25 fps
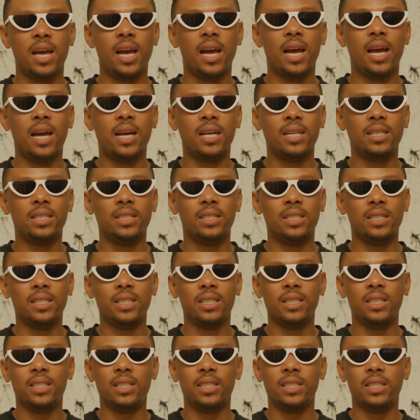
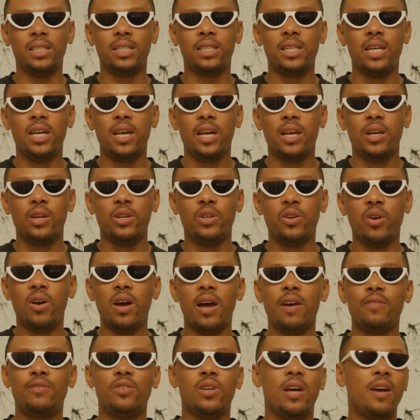and you don't
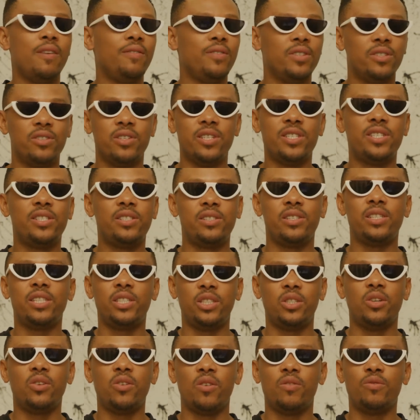have to have a
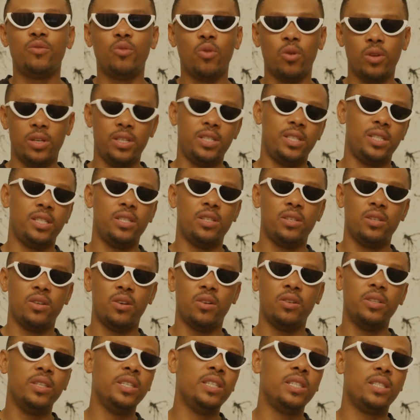restriction of quality
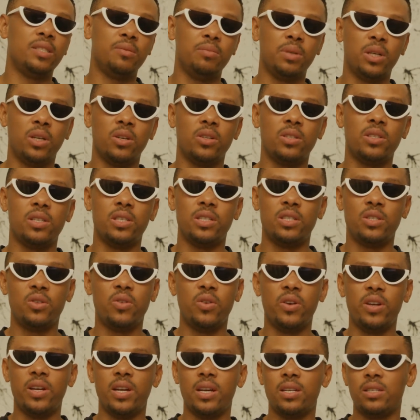on it because it's
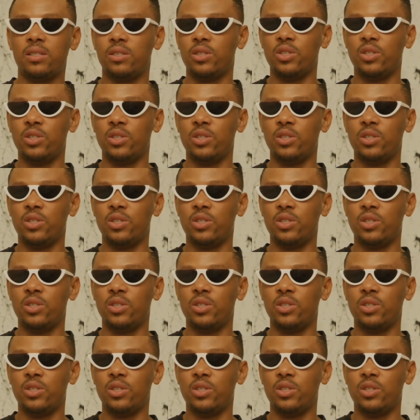going out.